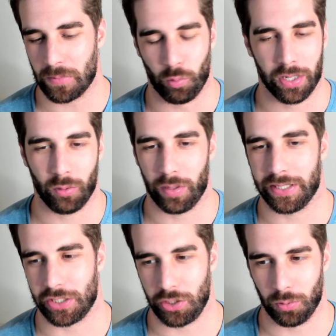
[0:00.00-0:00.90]
what it
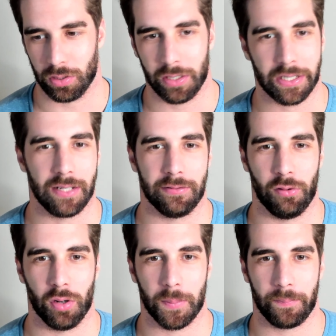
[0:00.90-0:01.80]
was you were looking
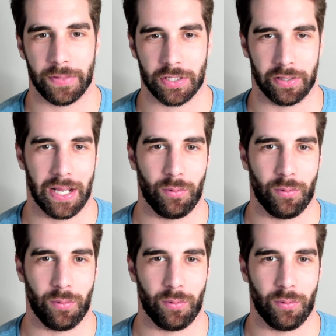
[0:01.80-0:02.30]
for, so that